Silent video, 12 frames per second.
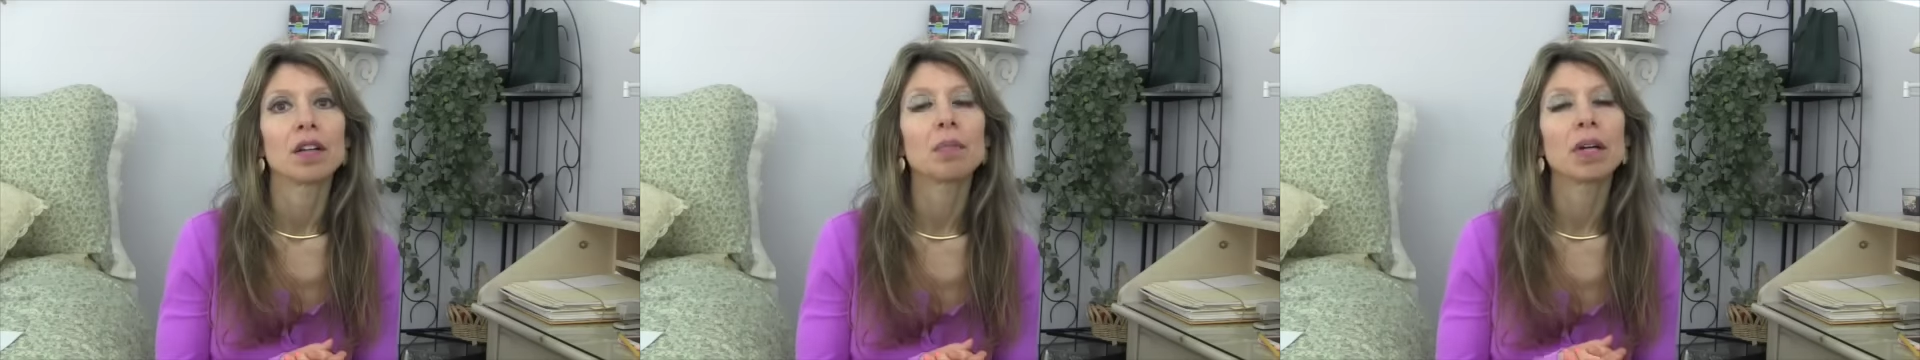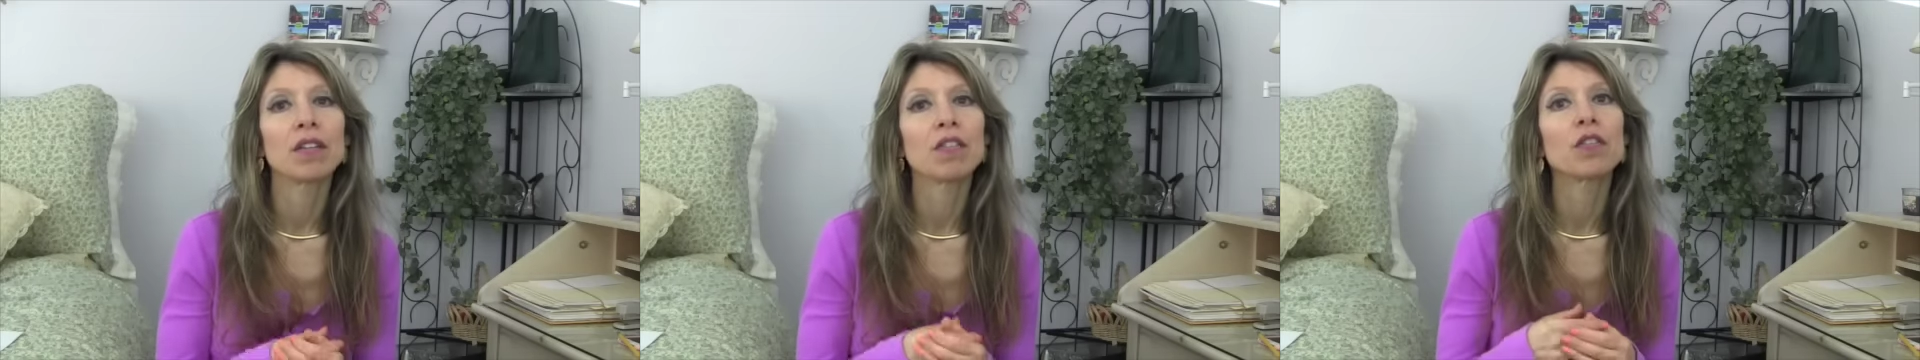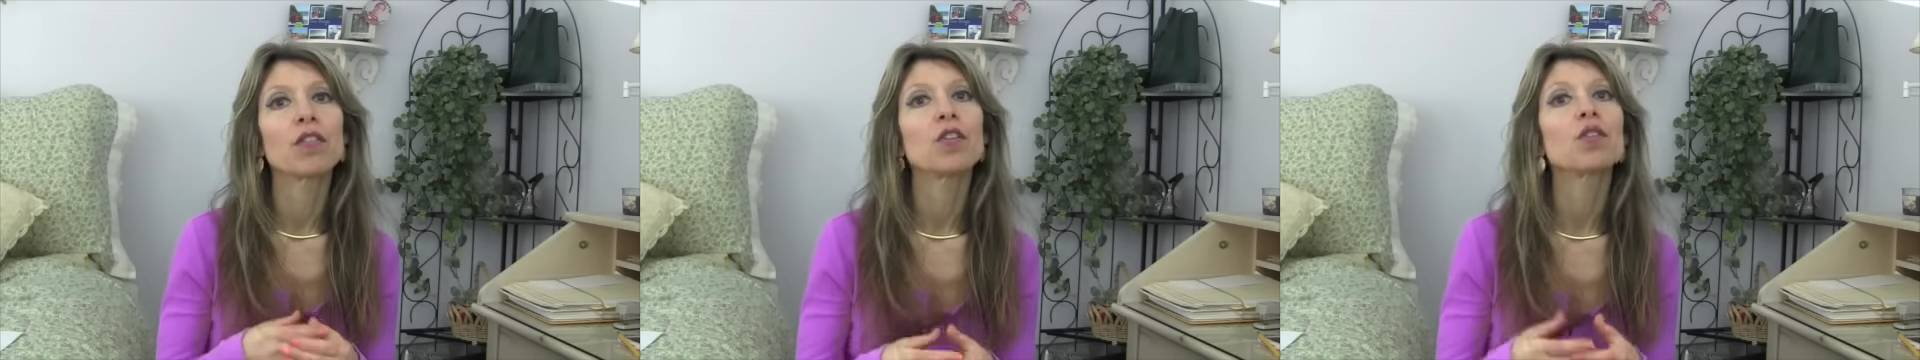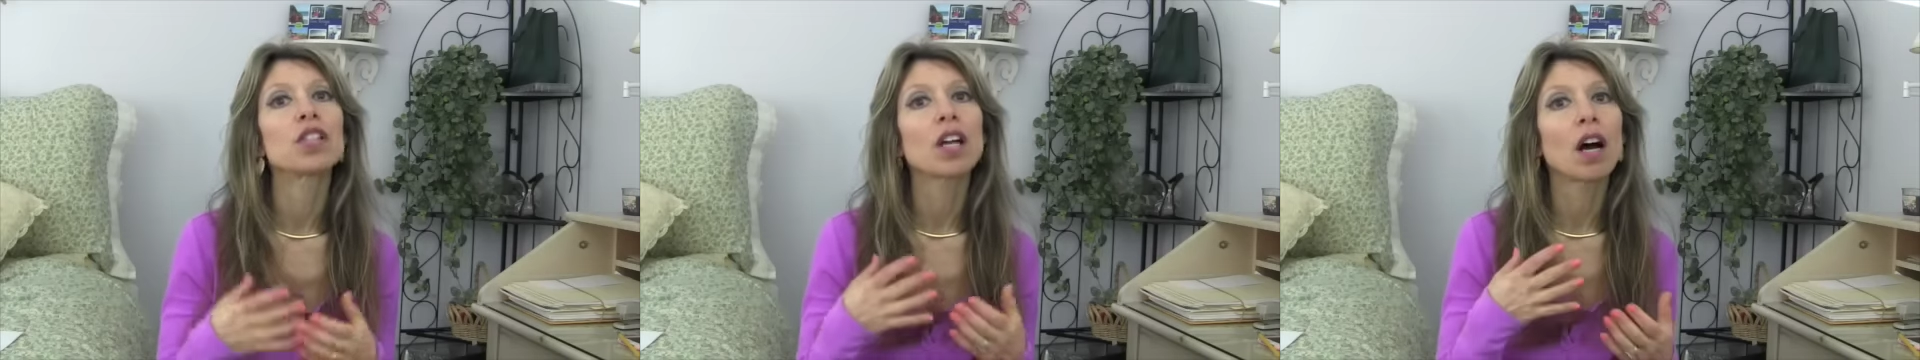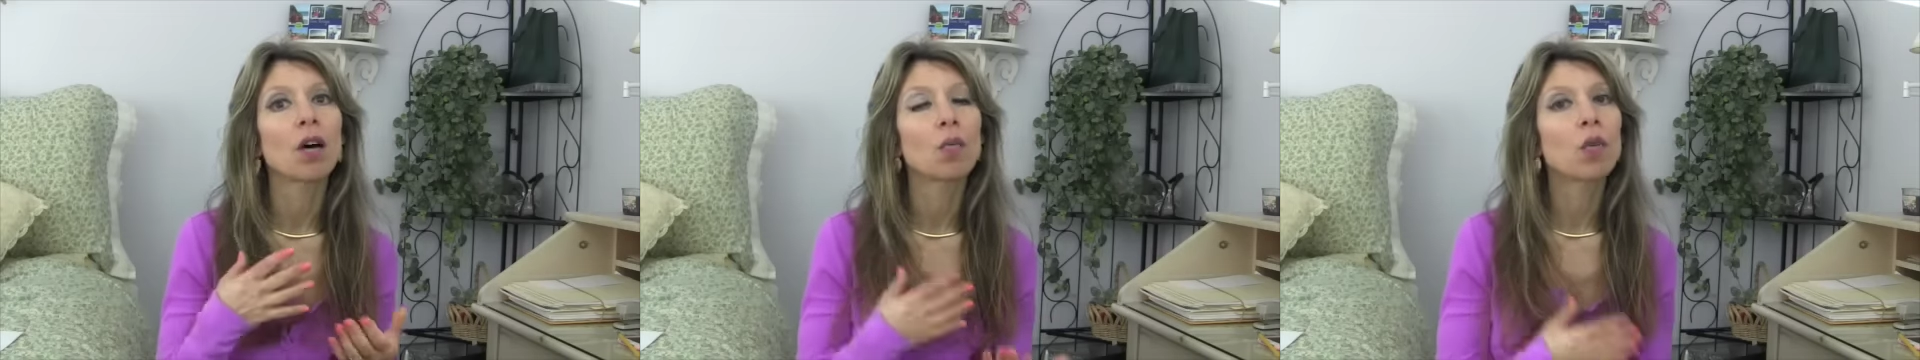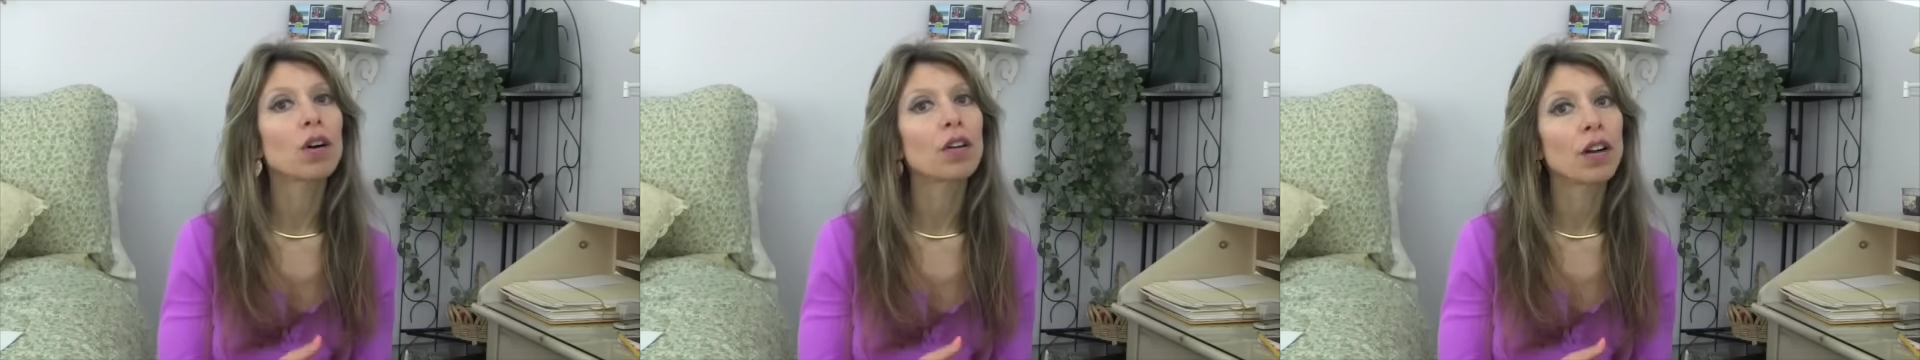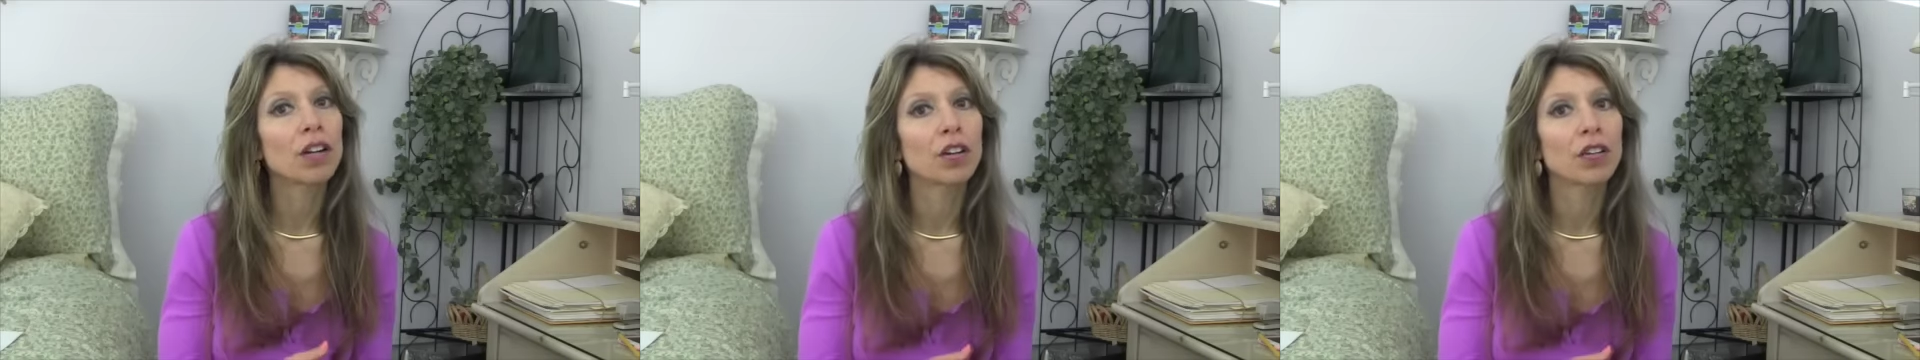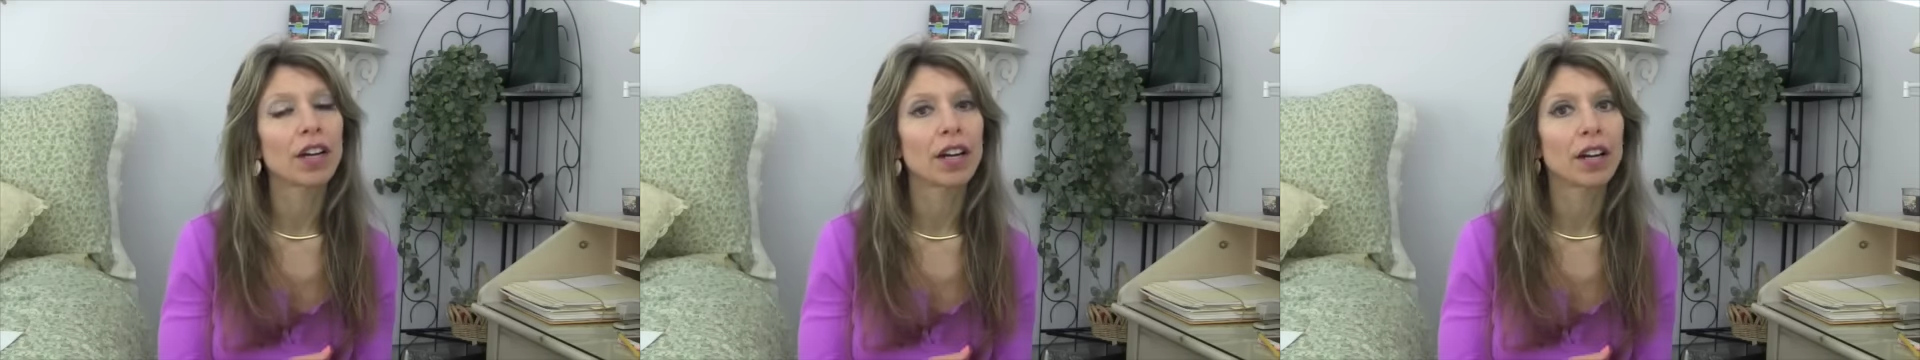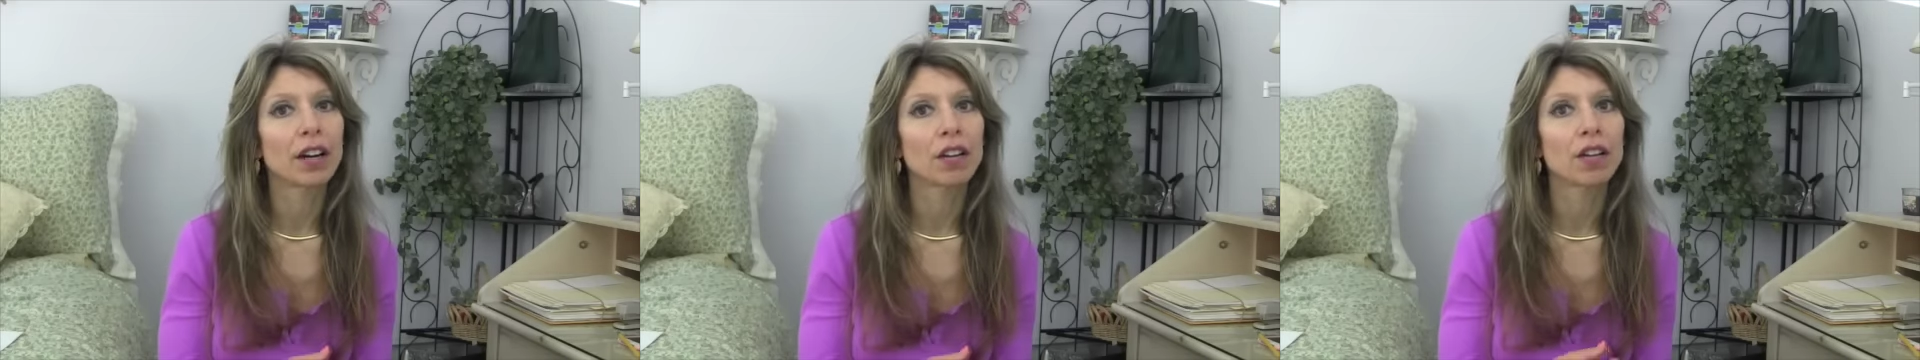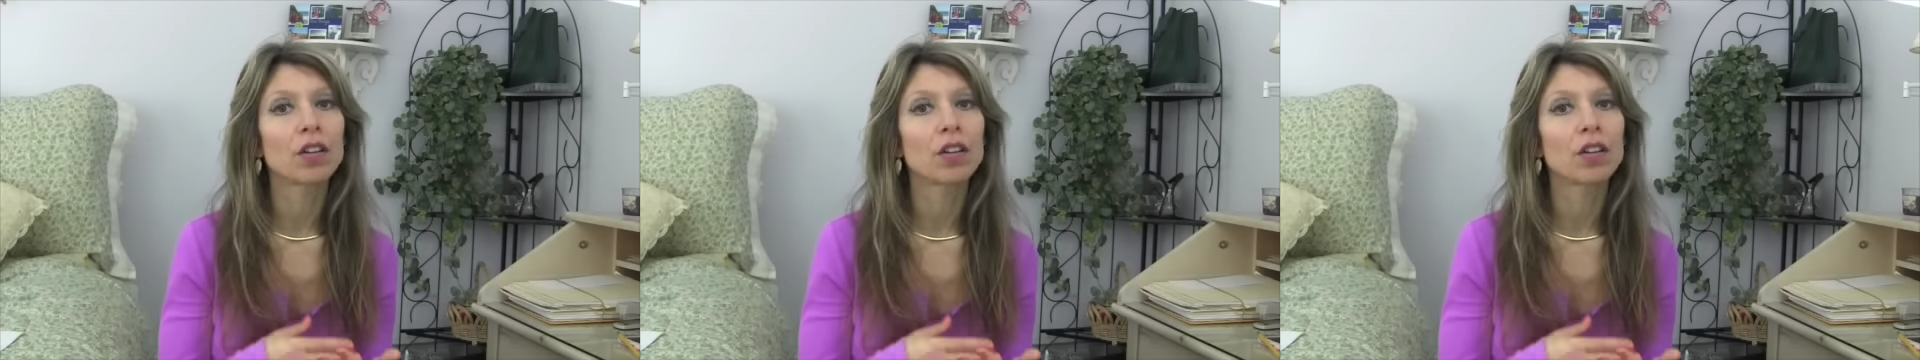But if you've used hot water on your hair,